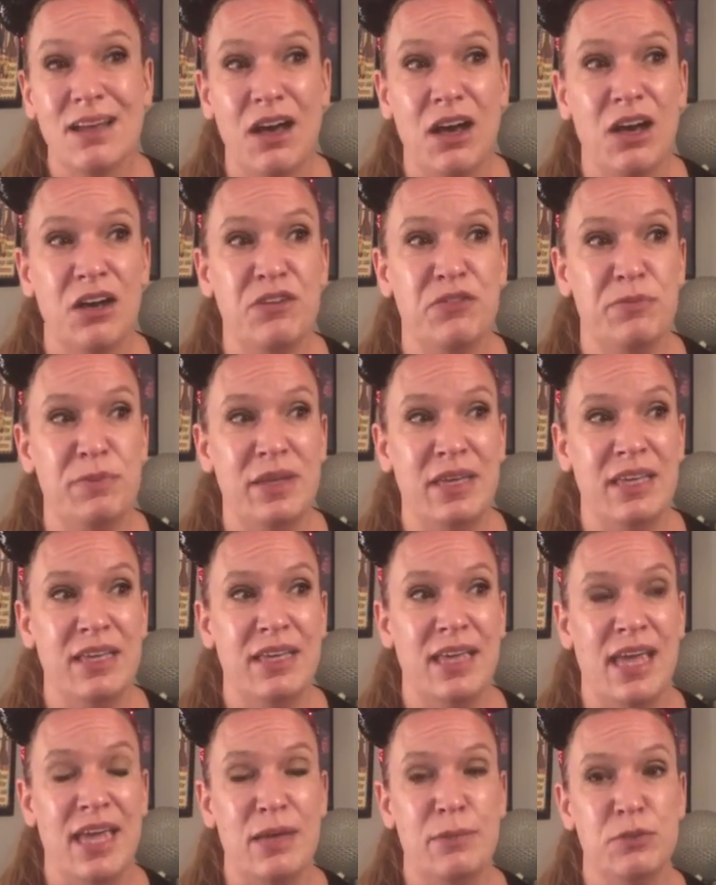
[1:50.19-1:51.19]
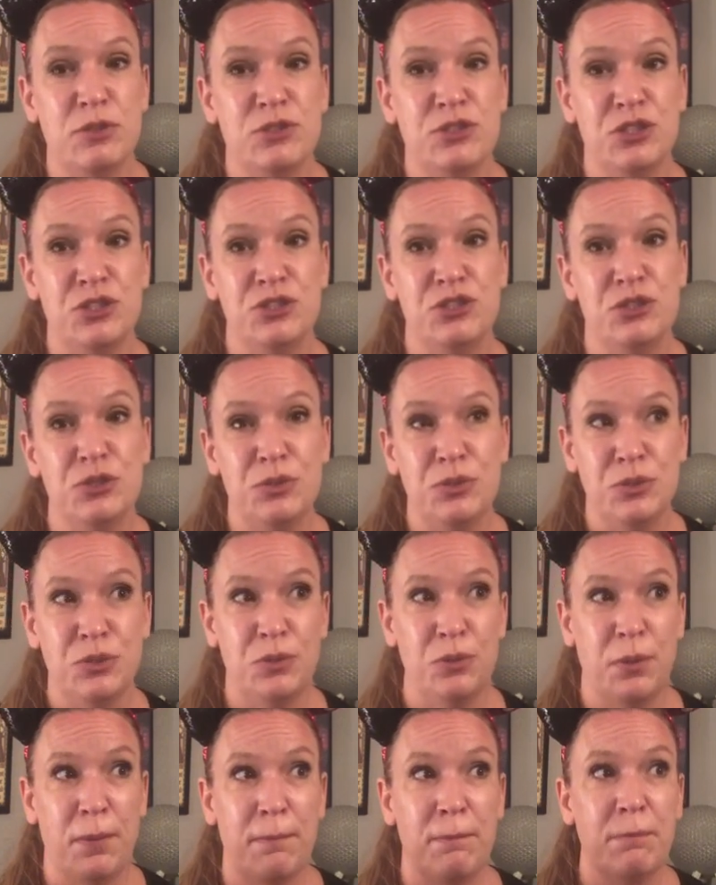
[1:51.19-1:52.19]
of being able to
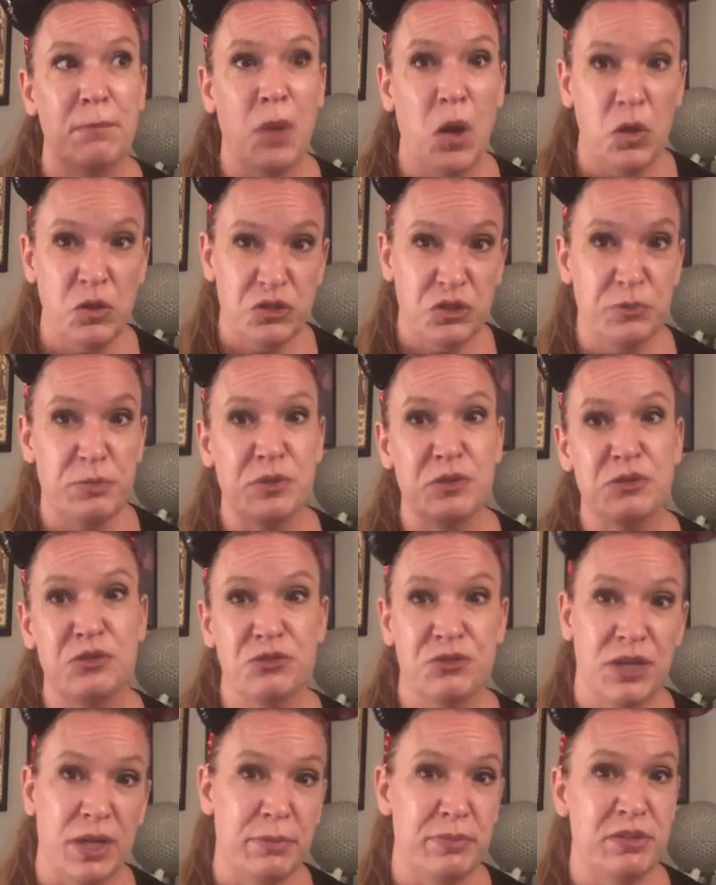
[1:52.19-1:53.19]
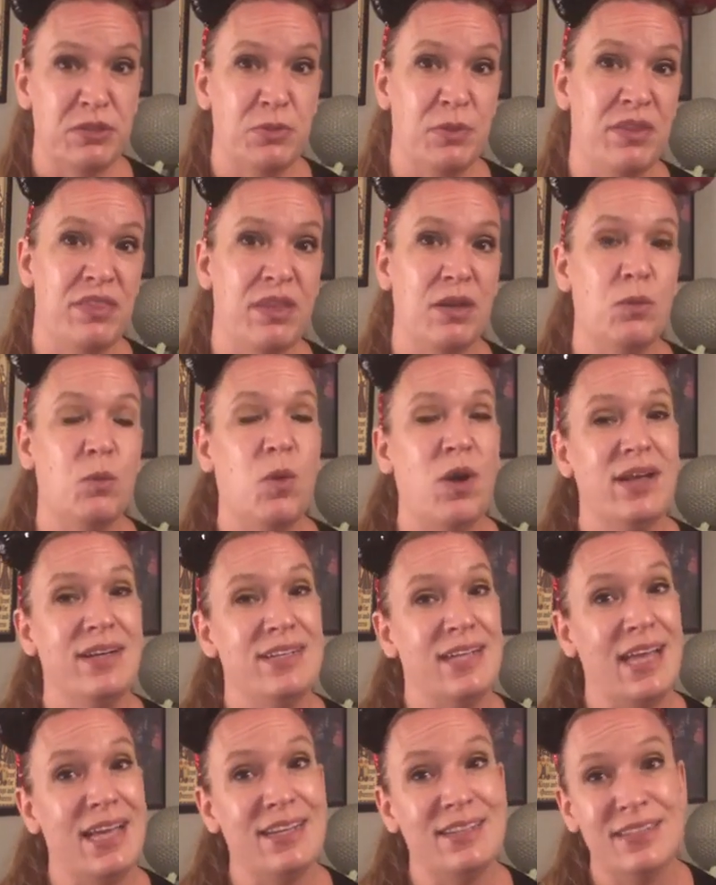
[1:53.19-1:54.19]
do multiple trips within one
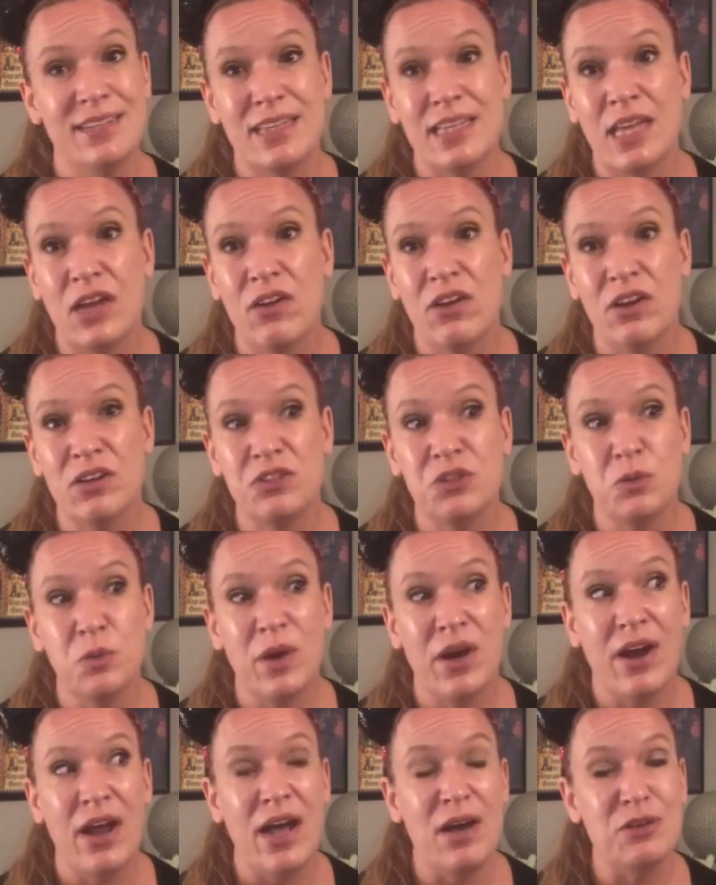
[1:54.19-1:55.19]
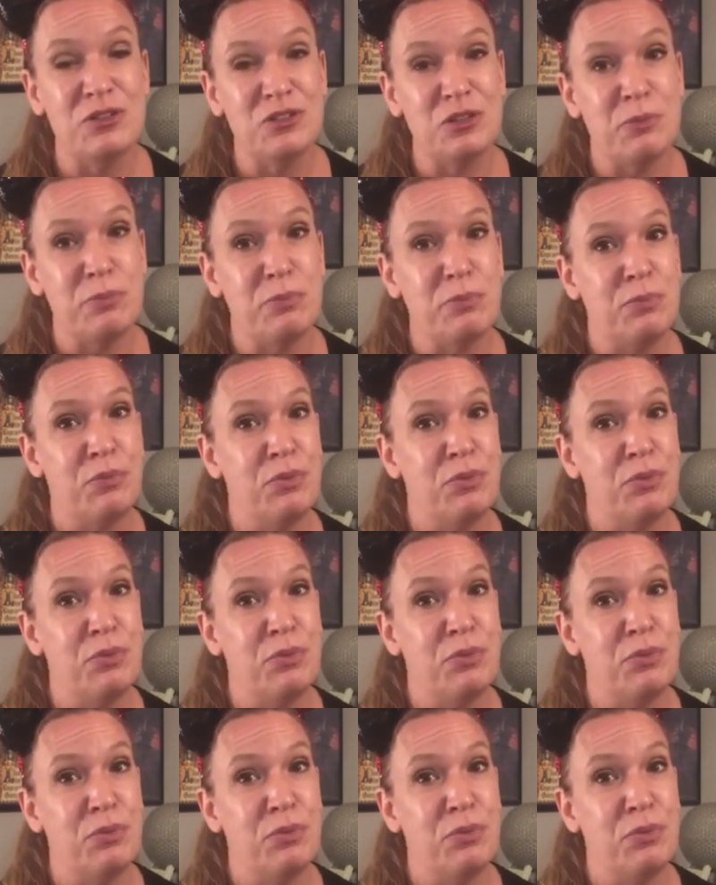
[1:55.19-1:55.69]
day to the character warehouse are